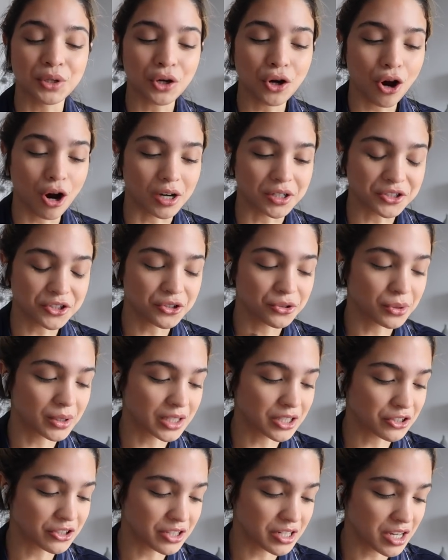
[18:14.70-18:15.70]
contour
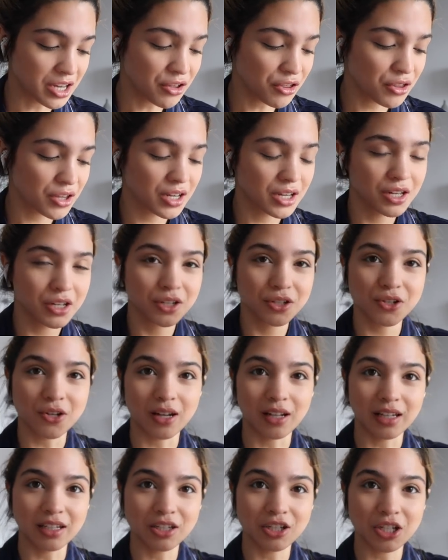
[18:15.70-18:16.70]
underneath. So I
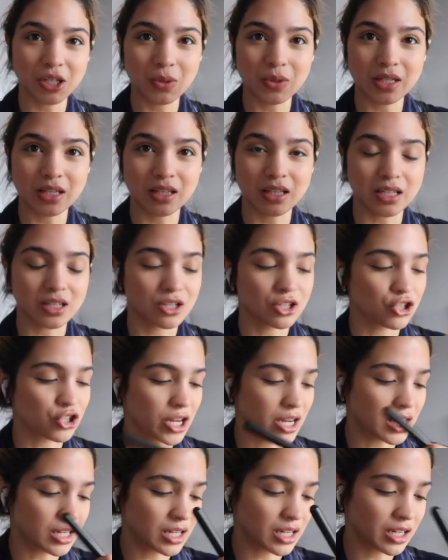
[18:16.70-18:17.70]
like to use this
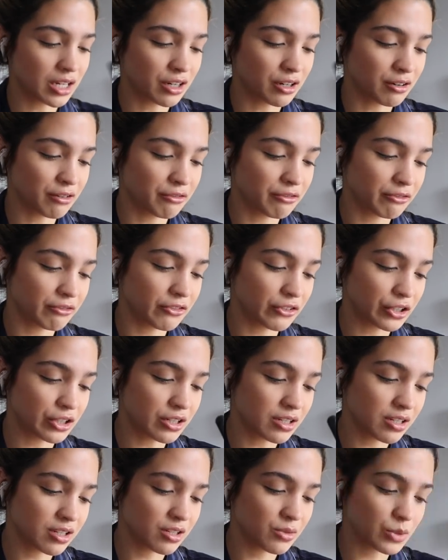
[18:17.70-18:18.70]
shade here
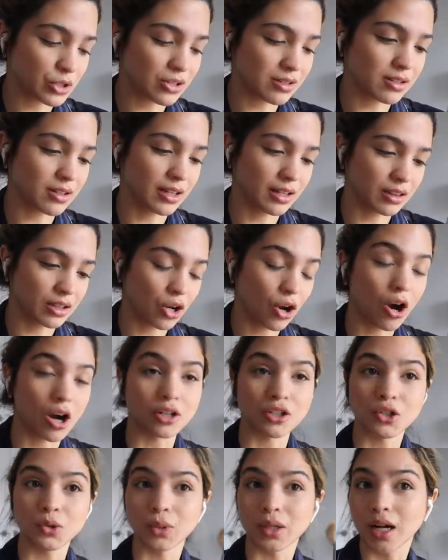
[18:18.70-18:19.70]
first, which is like the
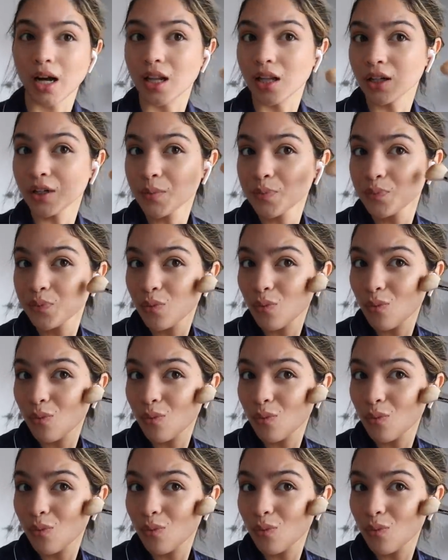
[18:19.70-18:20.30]
contour color.